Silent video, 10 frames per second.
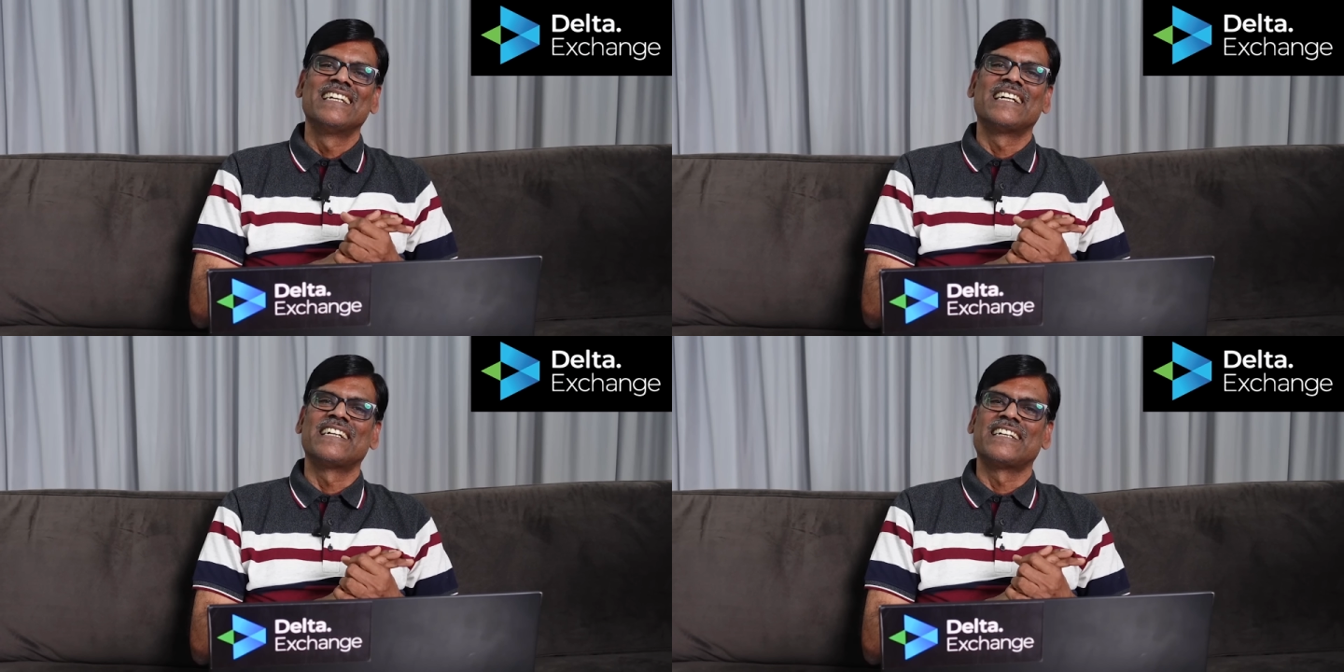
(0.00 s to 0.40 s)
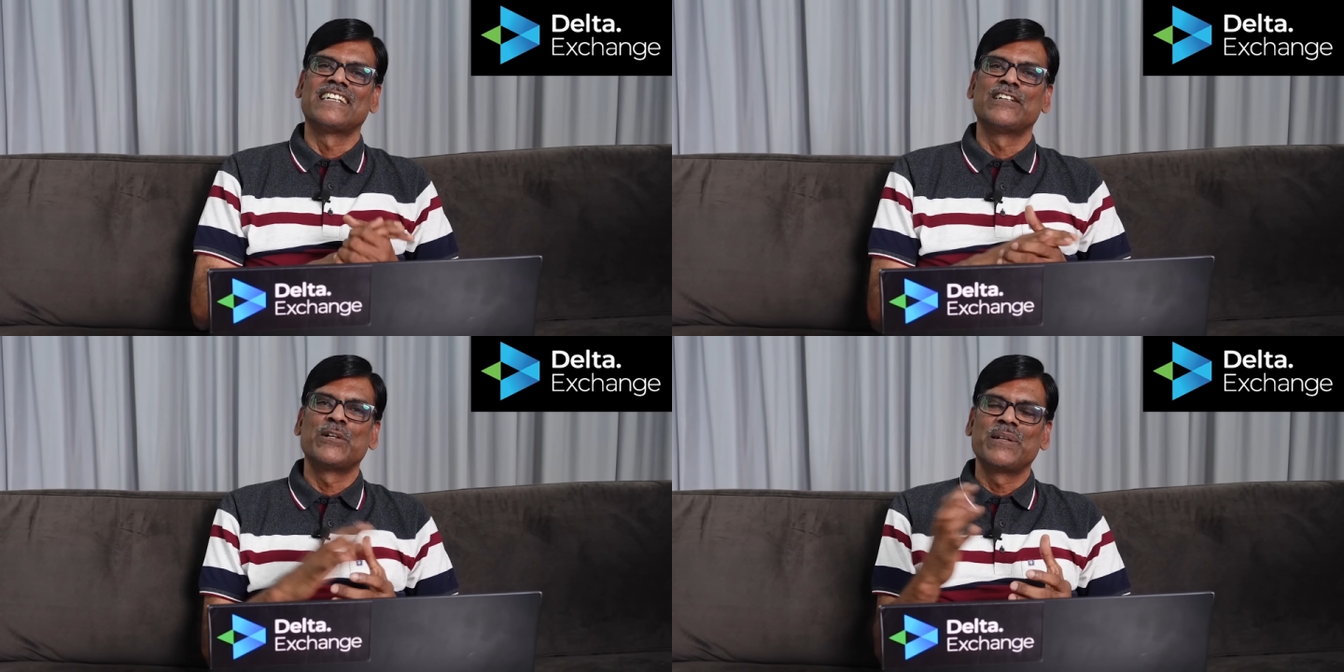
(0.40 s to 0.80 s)
Uh,
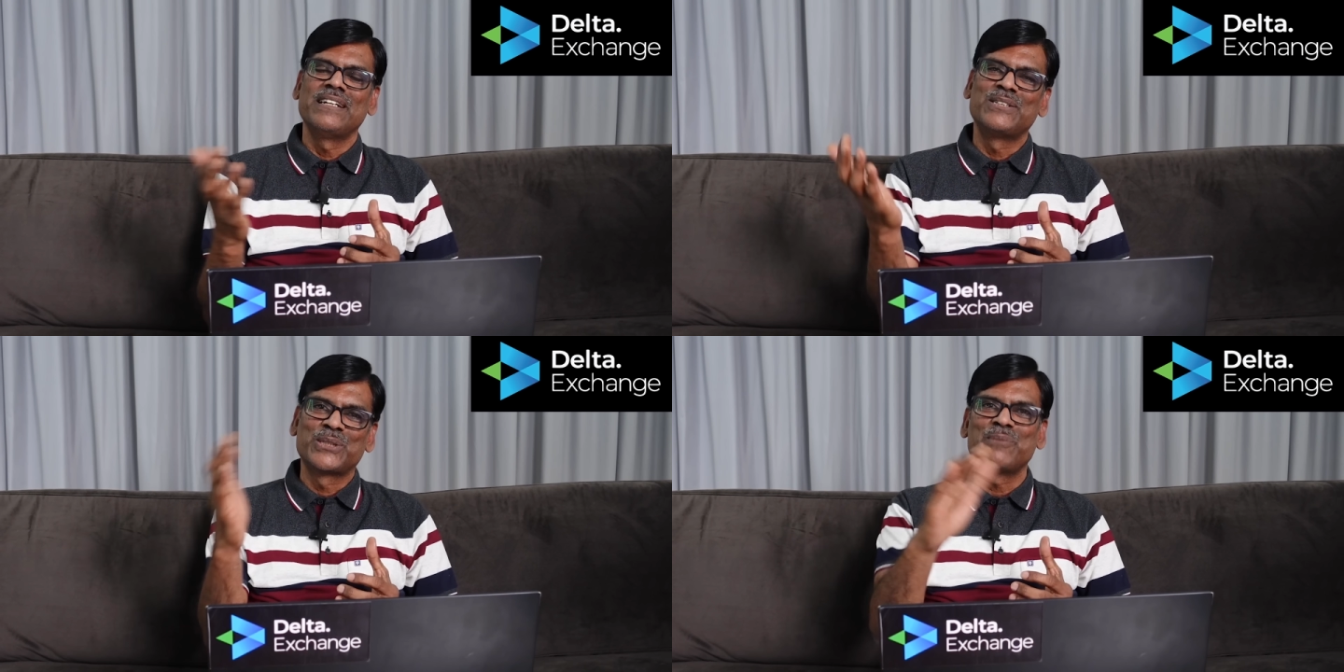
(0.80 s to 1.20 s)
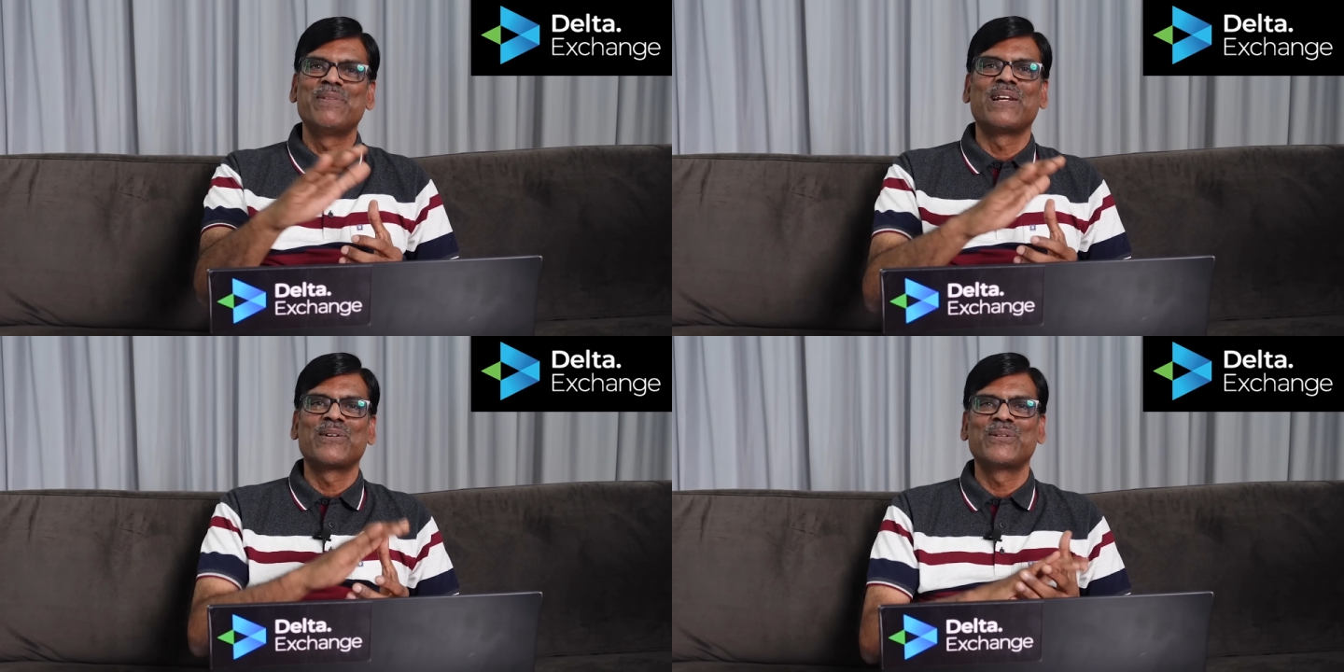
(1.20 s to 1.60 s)
it should
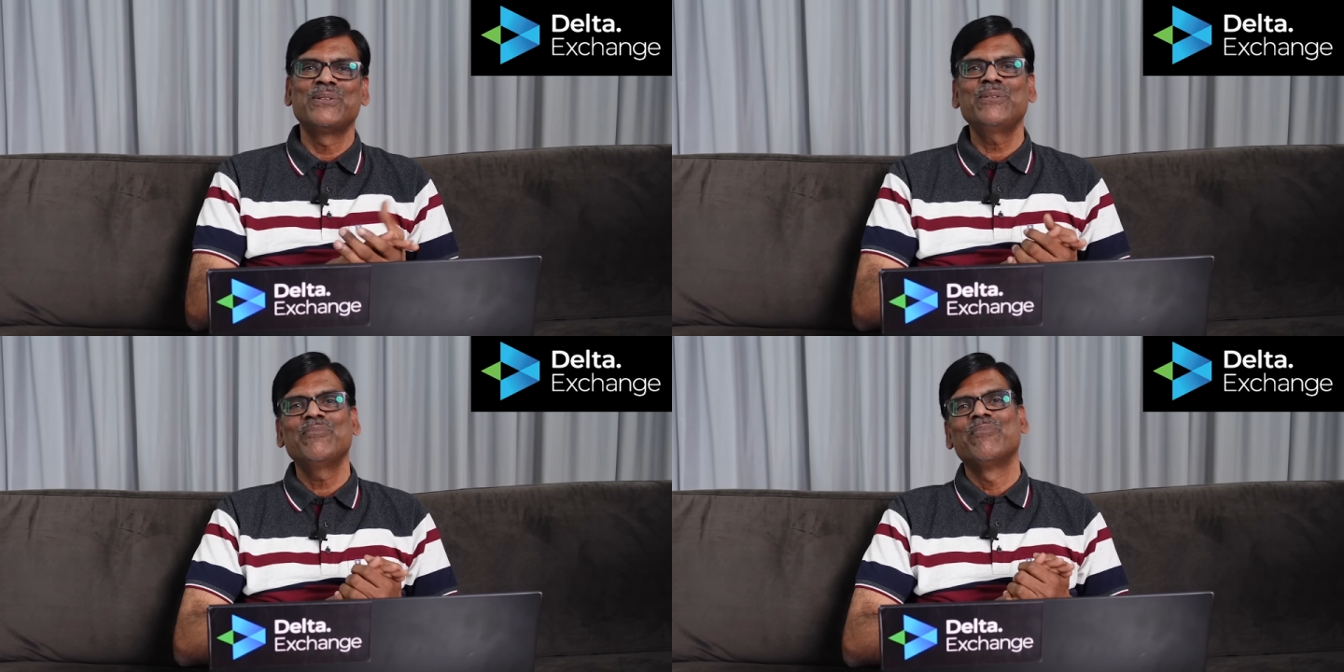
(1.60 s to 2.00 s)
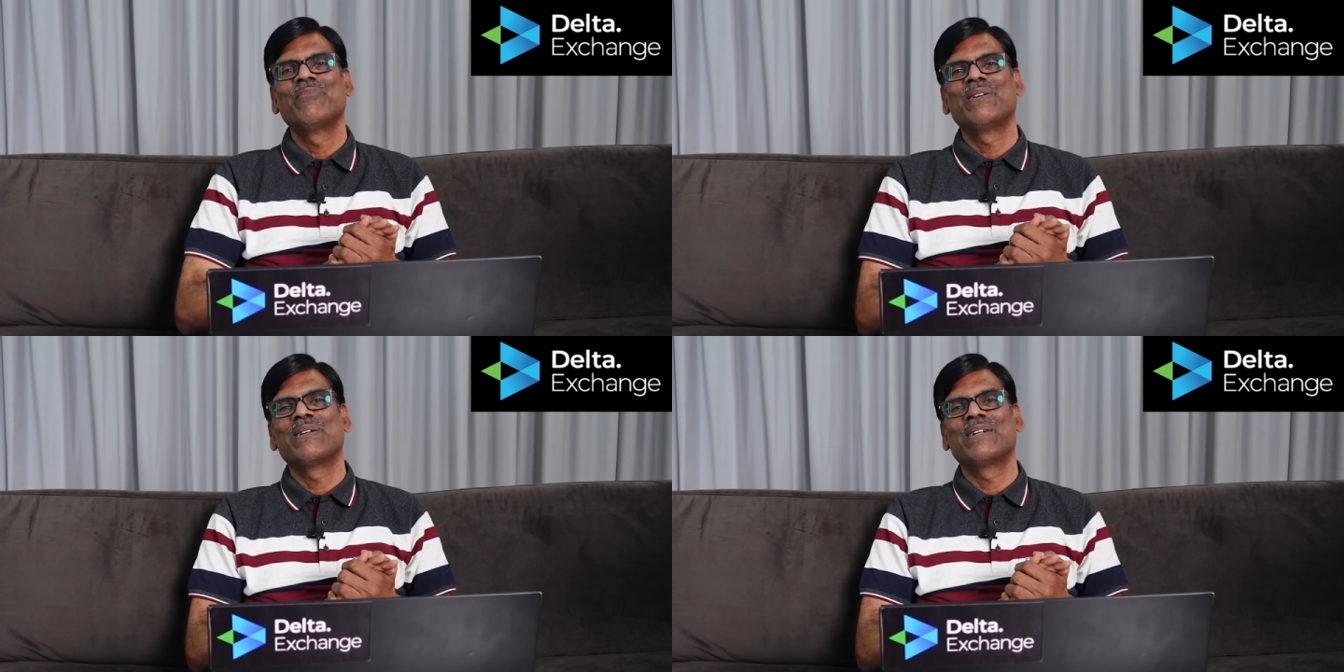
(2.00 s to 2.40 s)
belong to
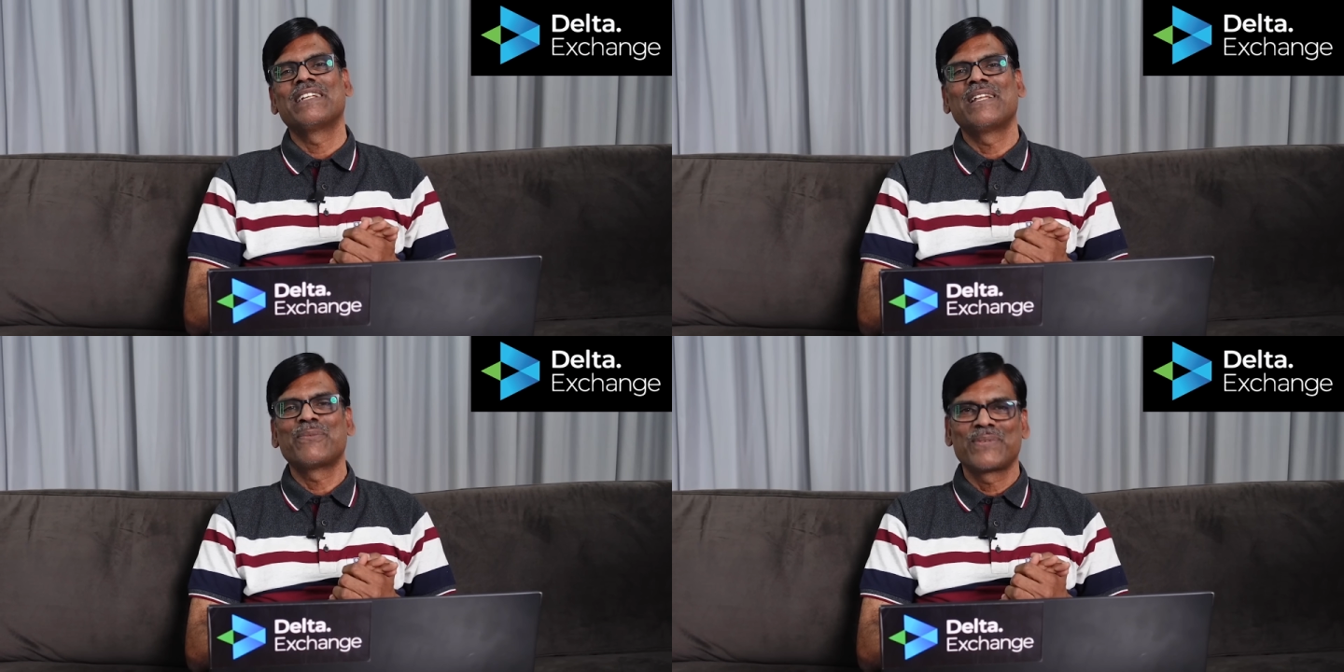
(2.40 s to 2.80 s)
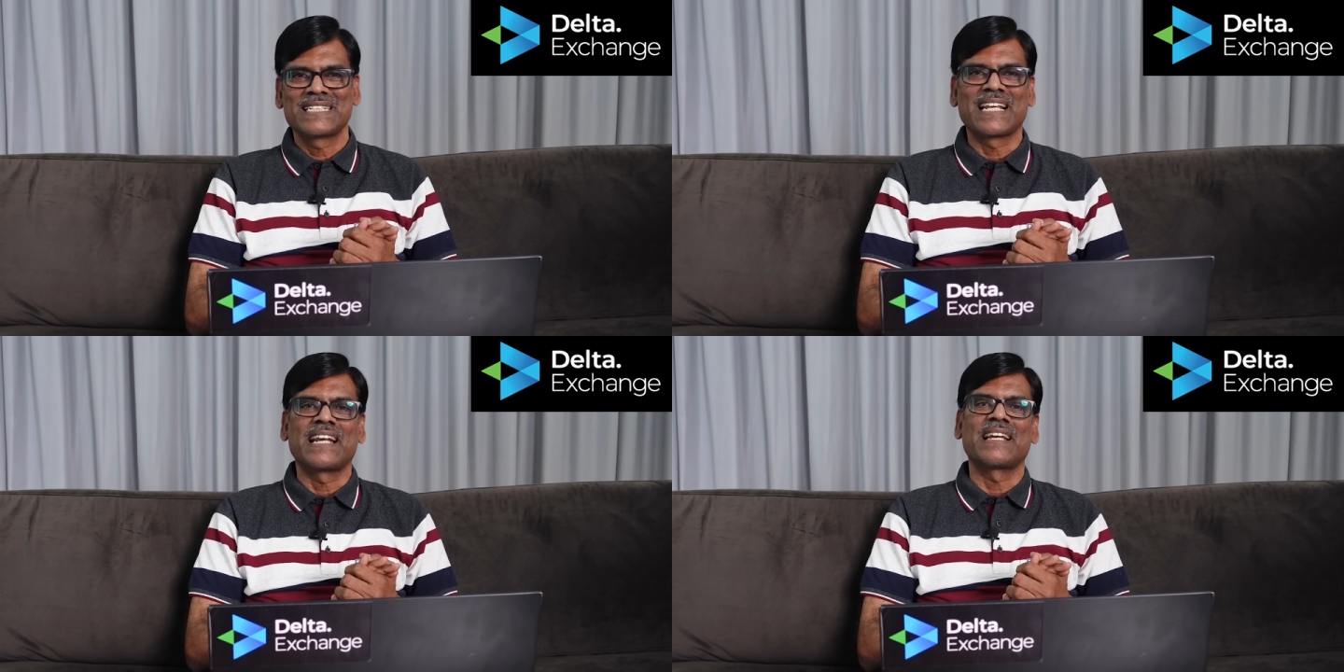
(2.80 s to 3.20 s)
uh, the
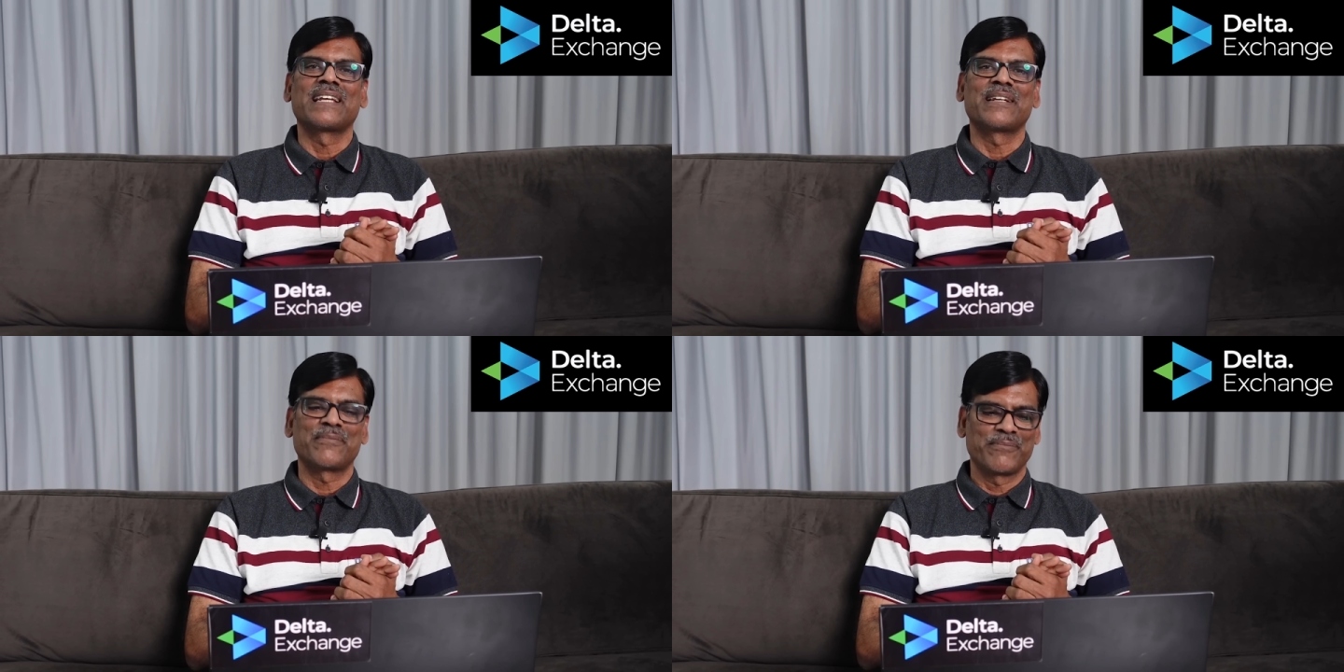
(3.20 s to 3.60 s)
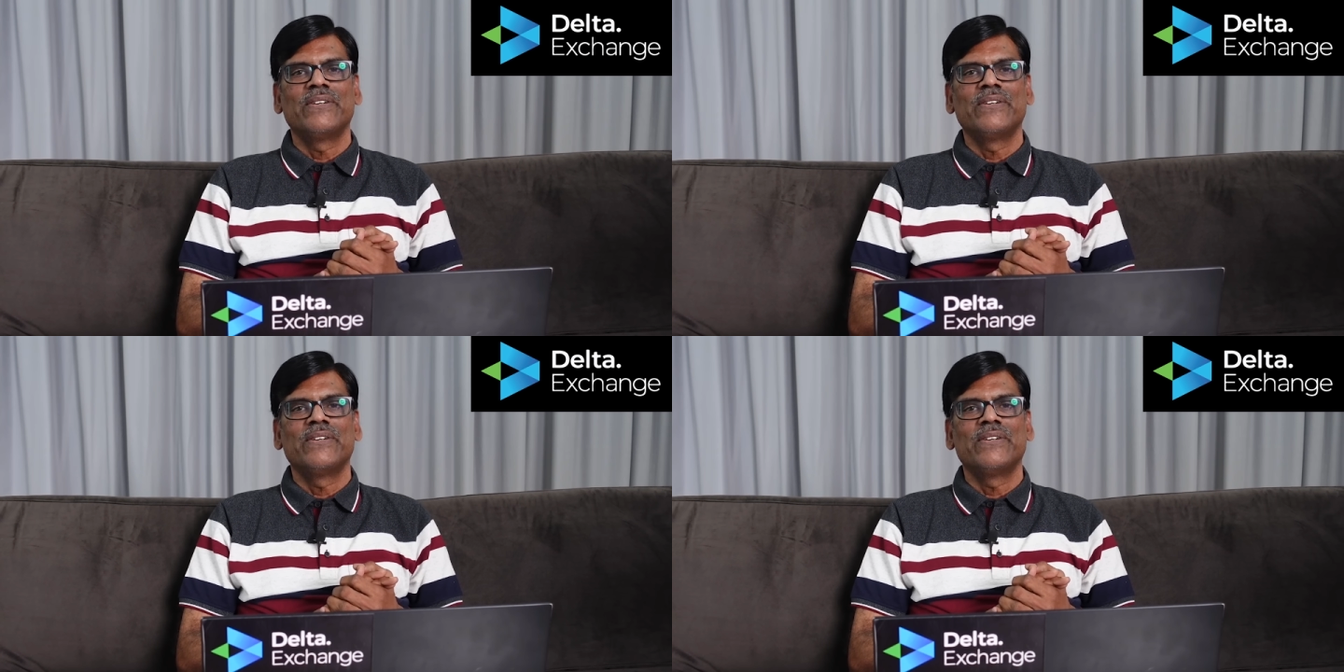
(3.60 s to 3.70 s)
first category.